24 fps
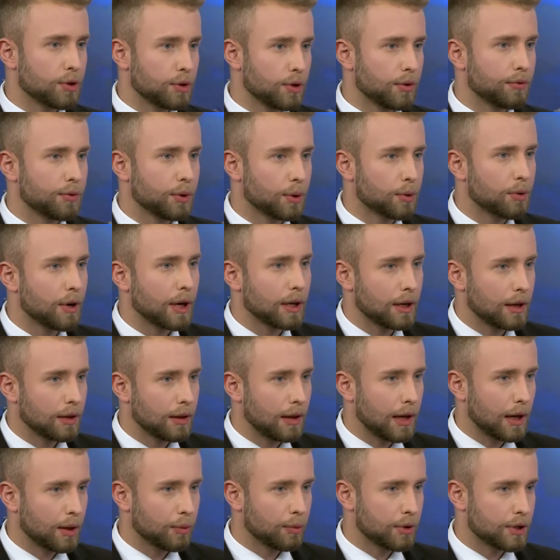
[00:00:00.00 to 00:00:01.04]
of Ukrainian
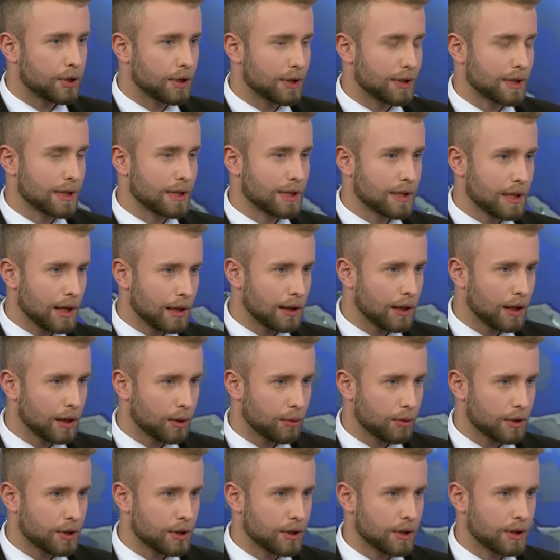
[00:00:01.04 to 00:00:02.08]
language as a state
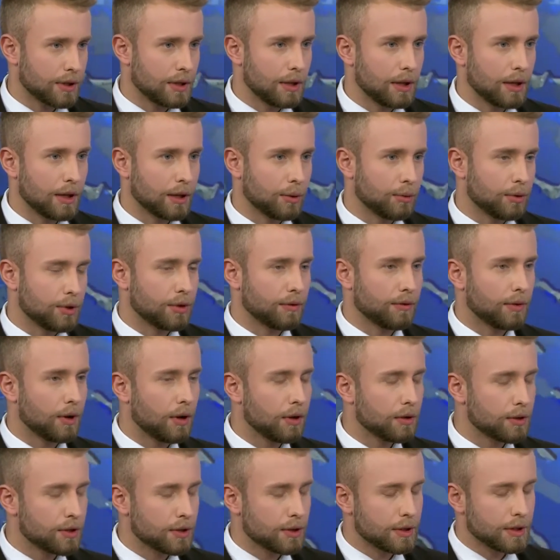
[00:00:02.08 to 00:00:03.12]
language, as the language of
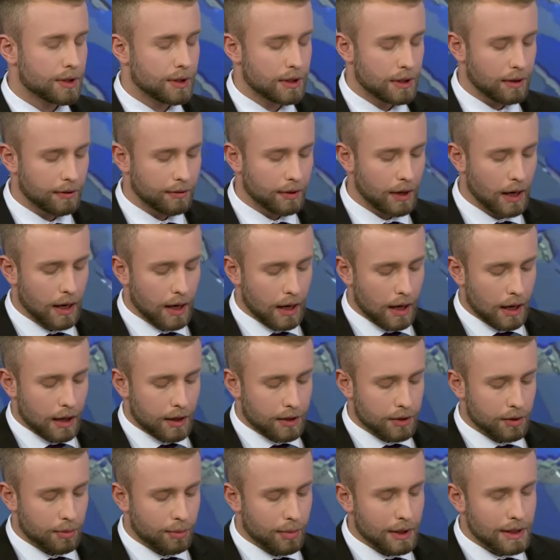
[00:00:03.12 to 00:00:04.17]
culture and stuff.
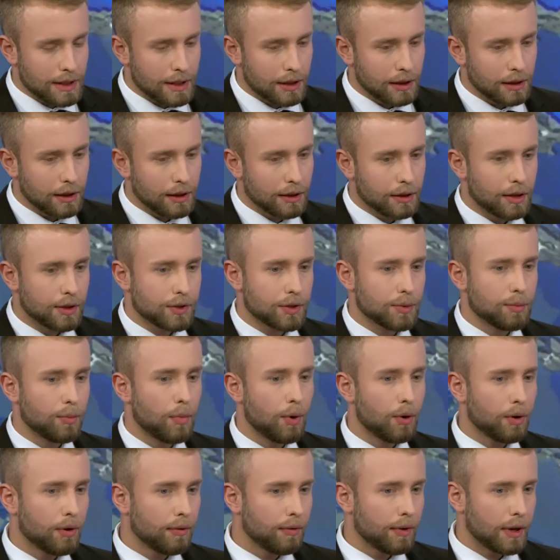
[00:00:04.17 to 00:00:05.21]
So basically, this
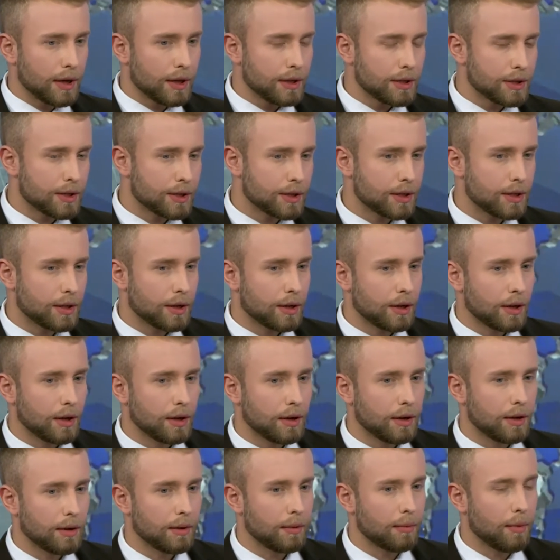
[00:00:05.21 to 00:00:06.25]
motivates
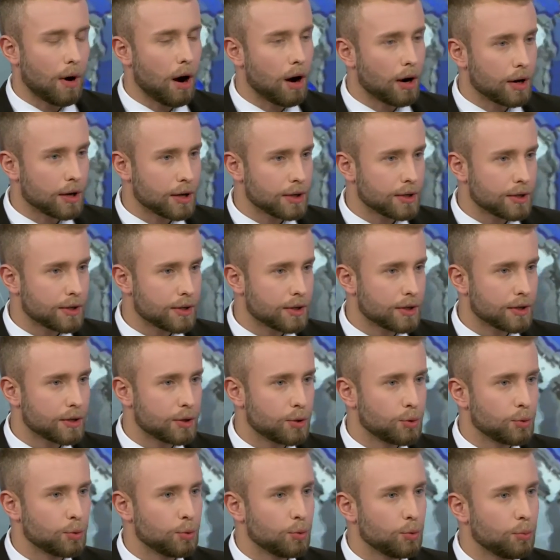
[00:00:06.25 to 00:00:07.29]
artists
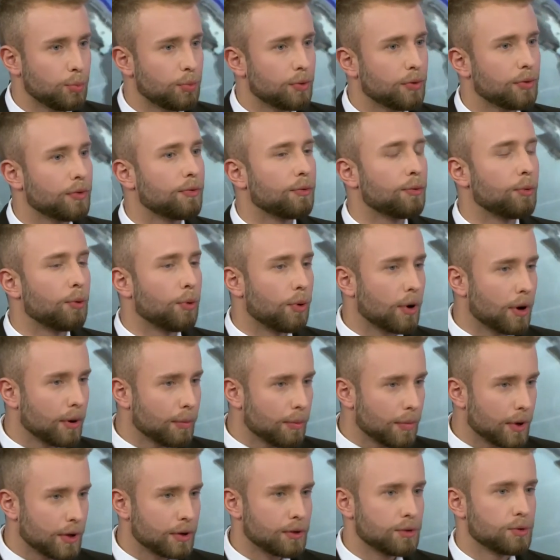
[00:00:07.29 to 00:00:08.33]
to
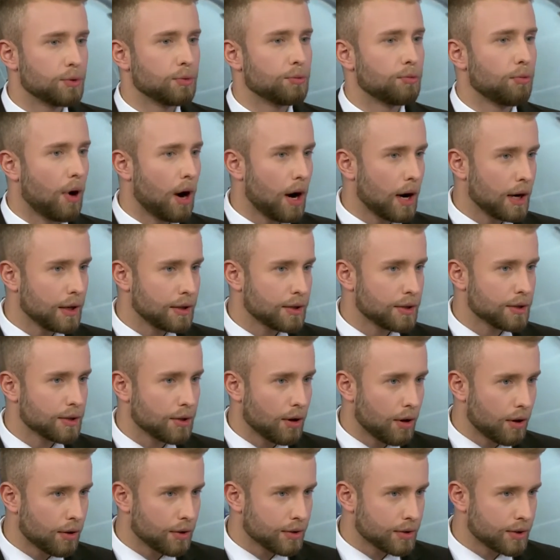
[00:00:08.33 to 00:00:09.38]
perform and to write
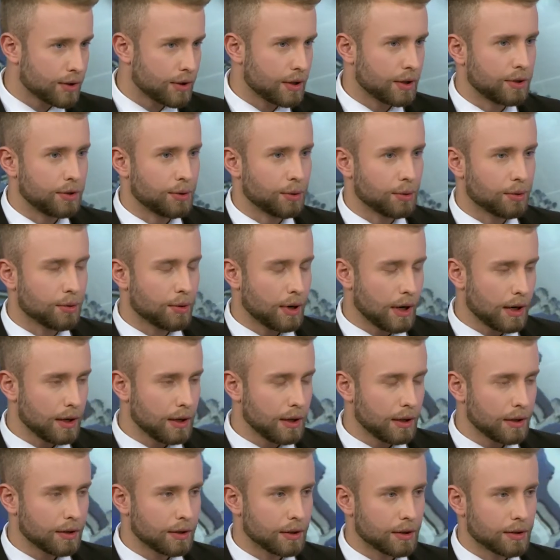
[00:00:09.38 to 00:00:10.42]
songs in
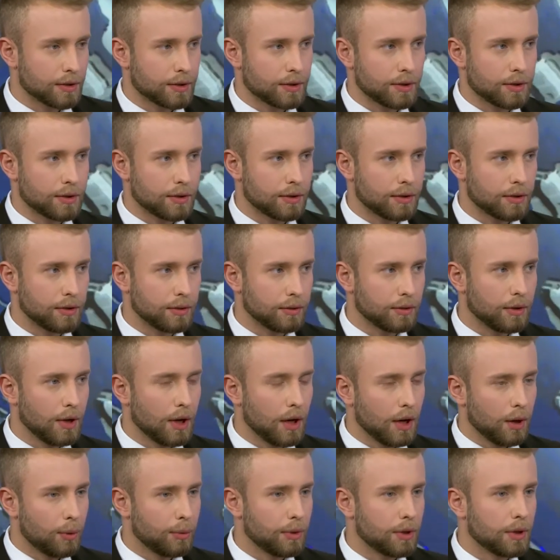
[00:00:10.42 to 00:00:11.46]
Ukrainian, because
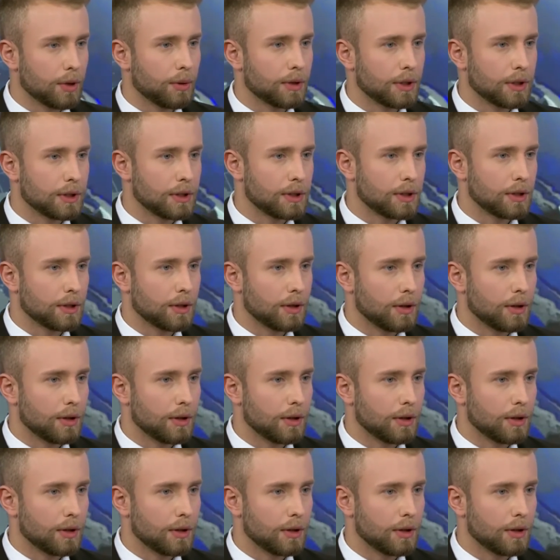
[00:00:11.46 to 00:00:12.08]
we know that